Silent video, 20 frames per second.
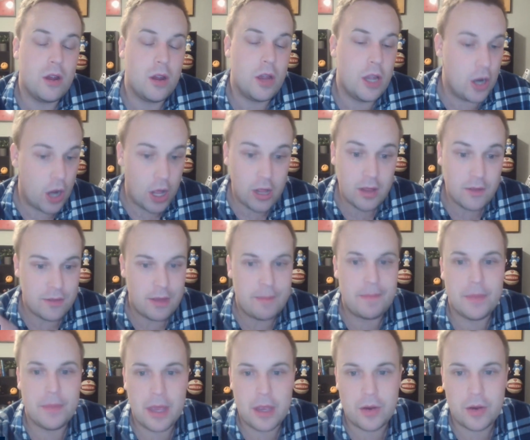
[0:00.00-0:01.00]
in all of
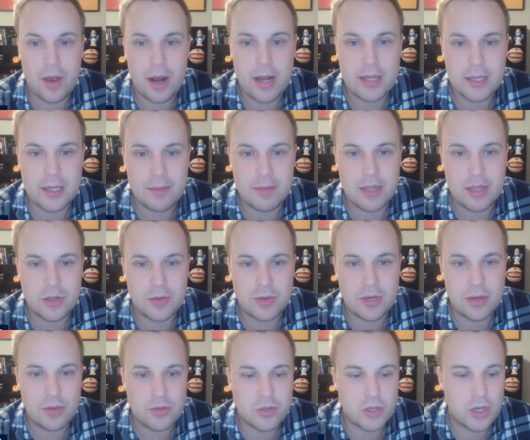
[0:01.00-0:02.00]
them. And credit to him in this one,
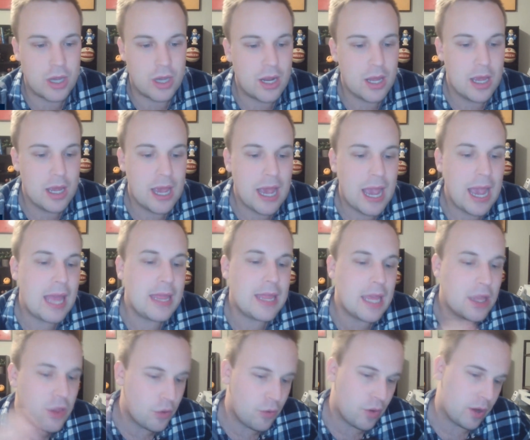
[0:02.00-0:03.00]
he was good. And
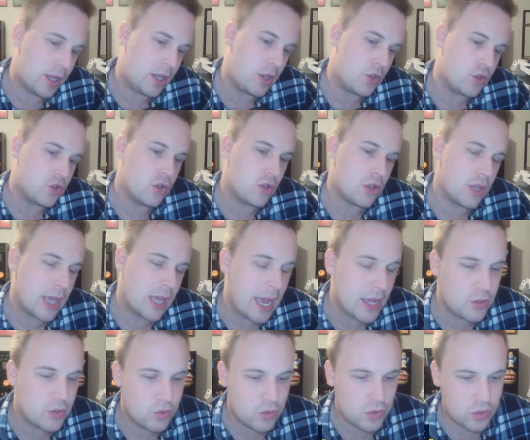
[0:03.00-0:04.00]
then the rookies, the
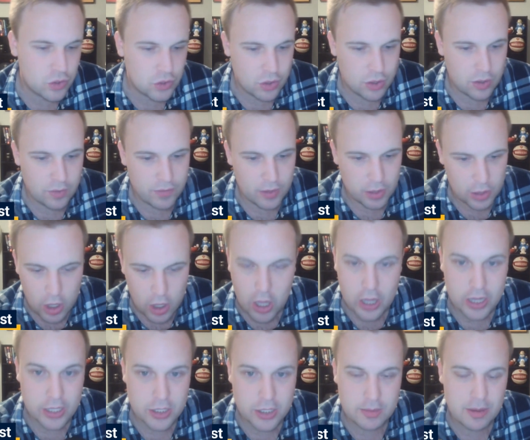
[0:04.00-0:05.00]
guys who deserve the
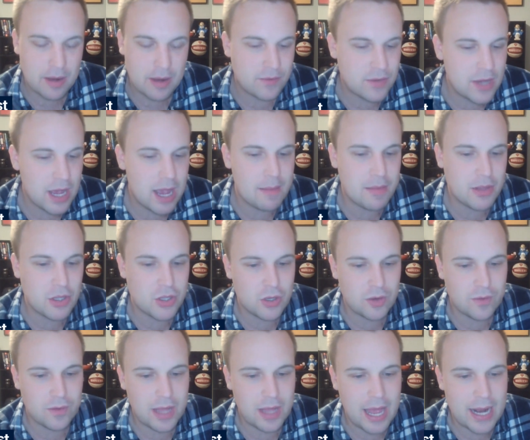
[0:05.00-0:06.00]
longest amount of time in the
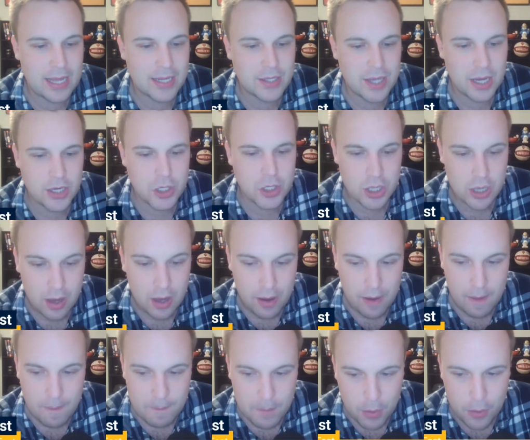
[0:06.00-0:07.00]
silver lining section,
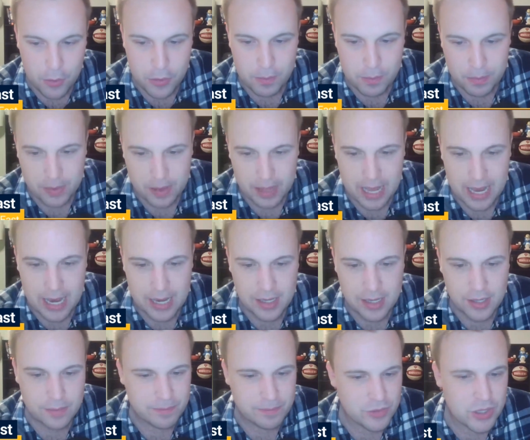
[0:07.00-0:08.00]
both played
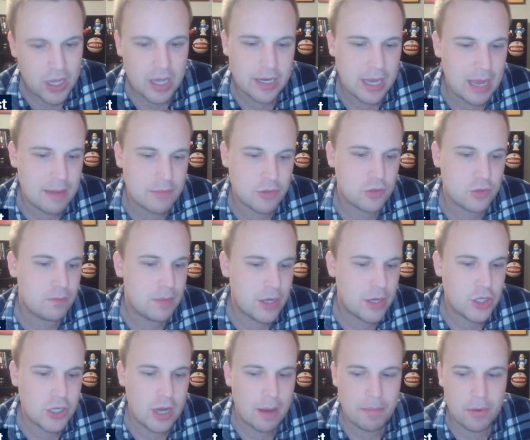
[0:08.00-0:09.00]
solid games.
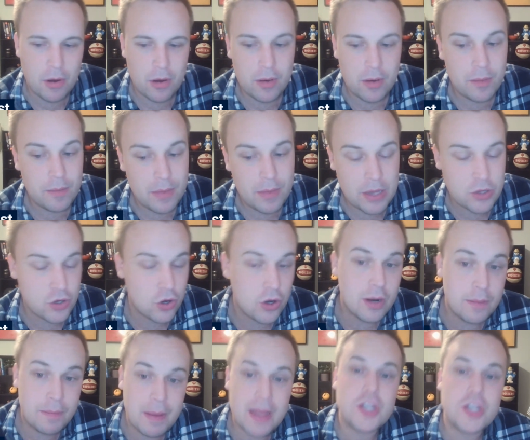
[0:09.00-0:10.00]
Ben Sheppard, they turned
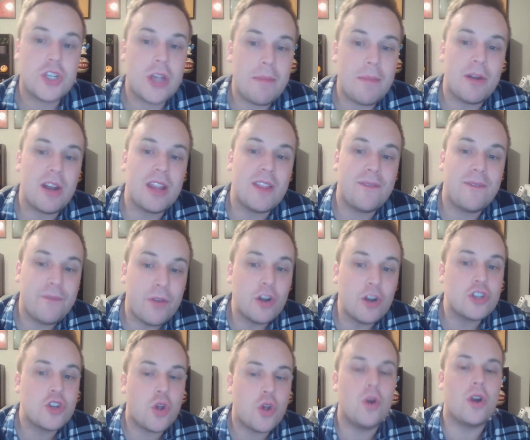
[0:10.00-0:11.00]
to Ben Sheppard in the
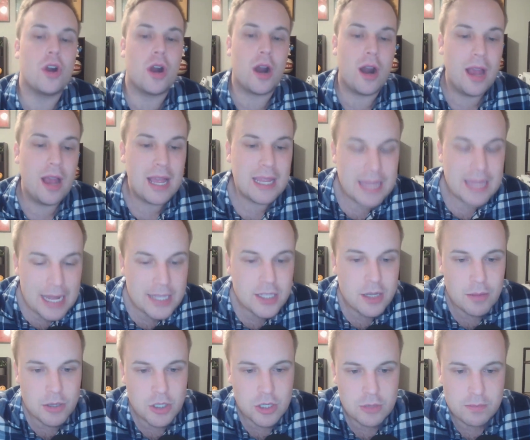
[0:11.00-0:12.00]
first quarter. That's
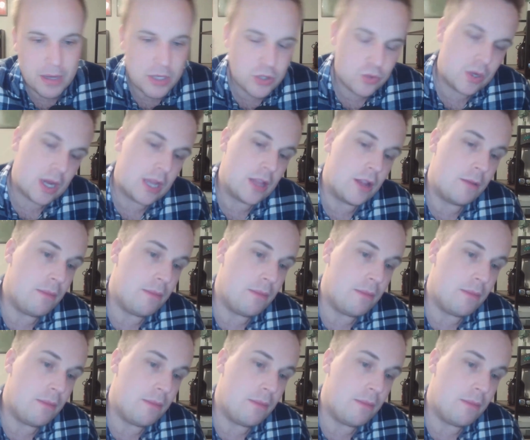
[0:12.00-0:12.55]
how much the Pacers were getting their